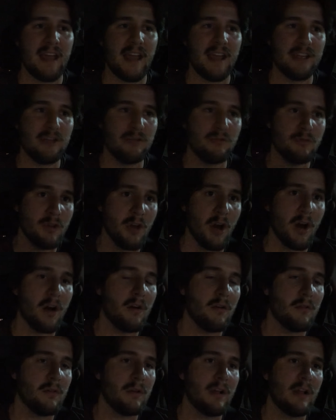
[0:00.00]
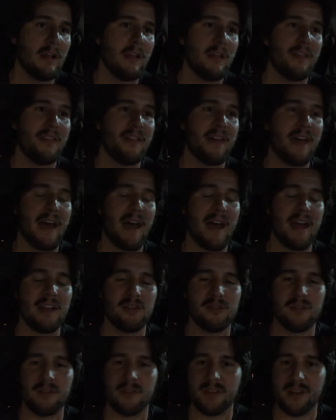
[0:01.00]
and you know
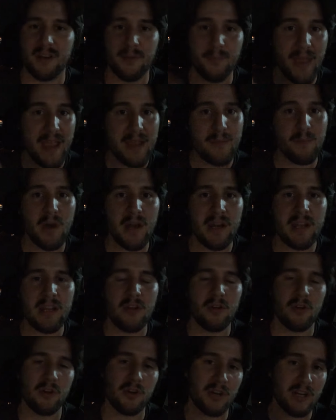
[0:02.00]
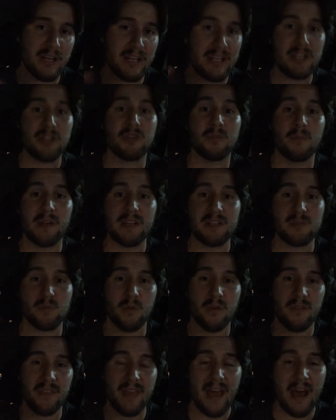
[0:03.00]
that you're either going to make money or you're going to get your money's
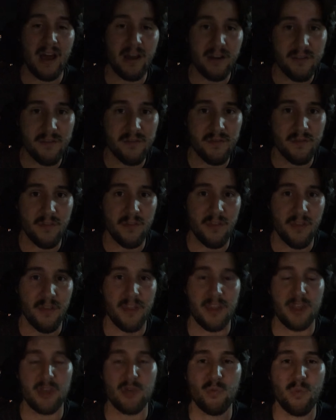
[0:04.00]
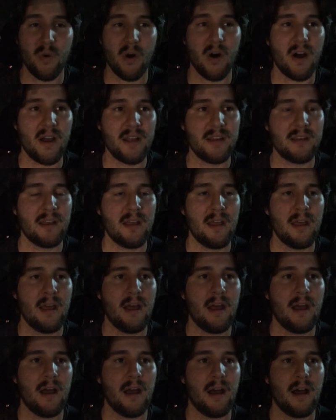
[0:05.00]
worth out of the thing you bought,
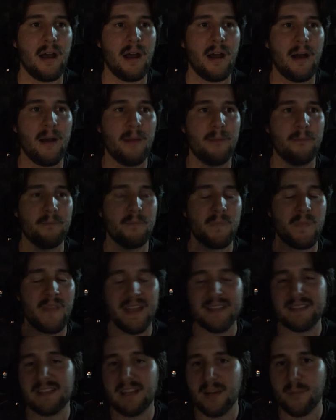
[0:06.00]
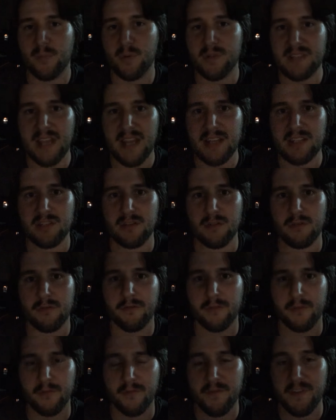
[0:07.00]
that's going to protect you
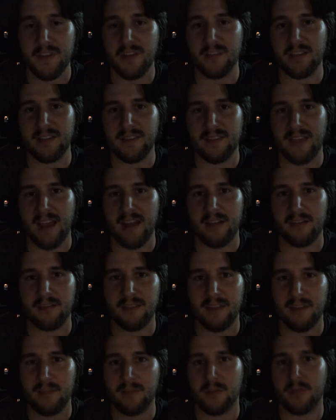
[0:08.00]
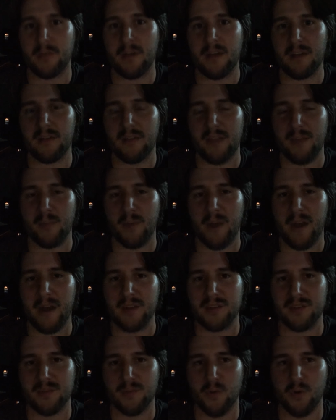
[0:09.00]
from feeling that regret or that
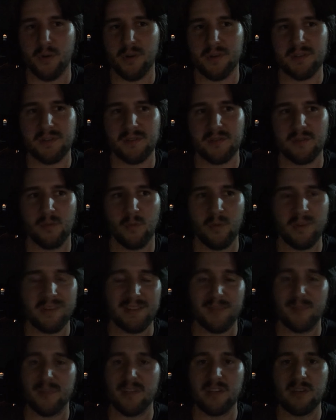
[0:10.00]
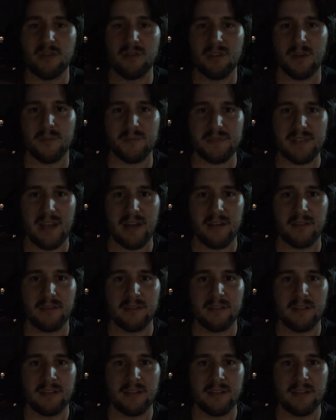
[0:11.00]
buyer's remorse when something new comes out.